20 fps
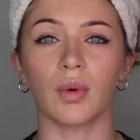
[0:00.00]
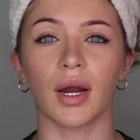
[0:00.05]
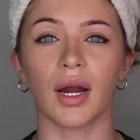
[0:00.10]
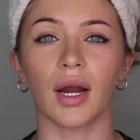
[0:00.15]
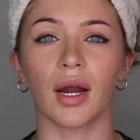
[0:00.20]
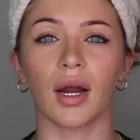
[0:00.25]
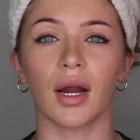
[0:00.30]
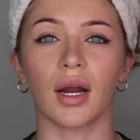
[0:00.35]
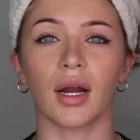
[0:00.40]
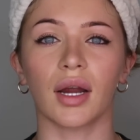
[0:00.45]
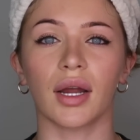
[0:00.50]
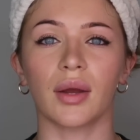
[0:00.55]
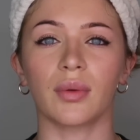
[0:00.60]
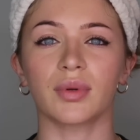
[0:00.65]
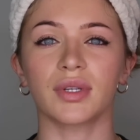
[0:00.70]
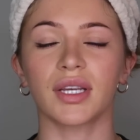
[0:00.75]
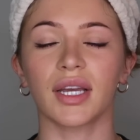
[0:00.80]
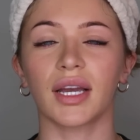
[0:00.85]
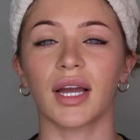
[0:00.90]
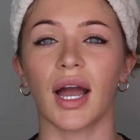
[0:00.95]
where it
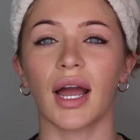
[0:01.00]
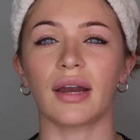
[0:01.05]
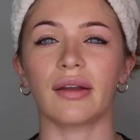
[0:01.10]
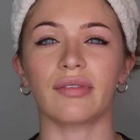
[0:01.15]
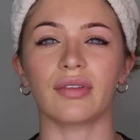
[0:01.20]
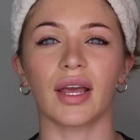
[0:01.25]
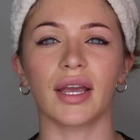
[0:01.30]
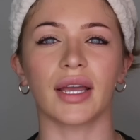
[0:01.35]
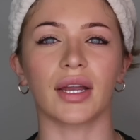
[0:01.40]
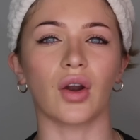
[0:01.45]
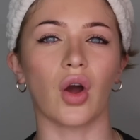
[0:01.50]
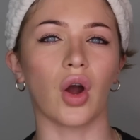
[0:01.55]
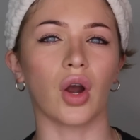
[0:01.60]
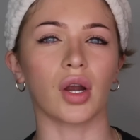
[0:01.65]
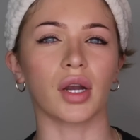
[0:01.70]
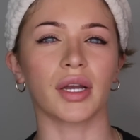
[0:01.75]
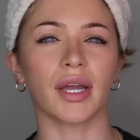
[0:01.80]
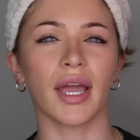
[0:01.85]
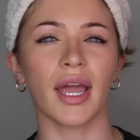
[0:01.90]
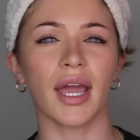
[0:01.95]
was like kind of like an
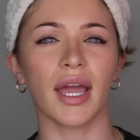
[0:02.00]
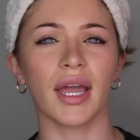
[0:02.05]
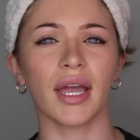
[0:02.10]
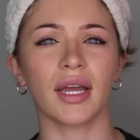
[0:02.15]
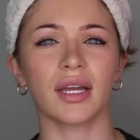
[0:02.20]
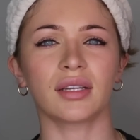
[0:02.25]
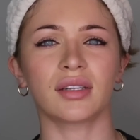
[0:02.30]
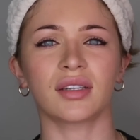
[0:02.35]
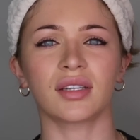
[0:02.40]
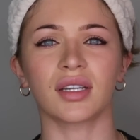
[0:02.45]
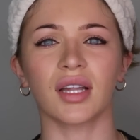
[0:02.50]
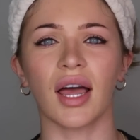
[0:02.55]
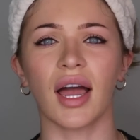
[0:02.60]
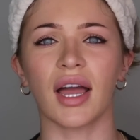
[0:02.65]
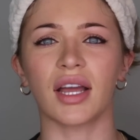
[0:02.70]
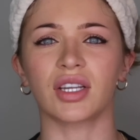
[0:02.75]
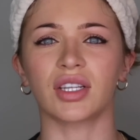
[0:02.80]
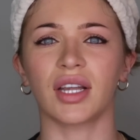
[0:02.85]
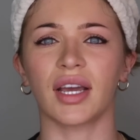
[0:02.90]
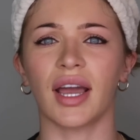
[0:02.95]
arcade
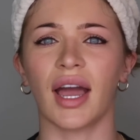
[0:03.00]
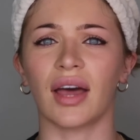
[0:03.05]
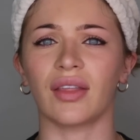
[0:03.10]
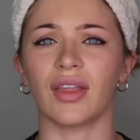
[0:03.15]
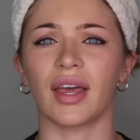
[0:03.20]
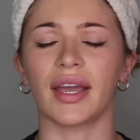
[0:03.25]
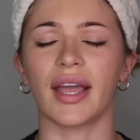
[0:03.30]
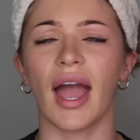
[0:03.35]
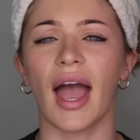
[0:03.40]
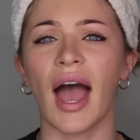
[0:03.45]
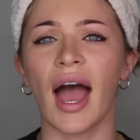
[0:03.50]
slash they had like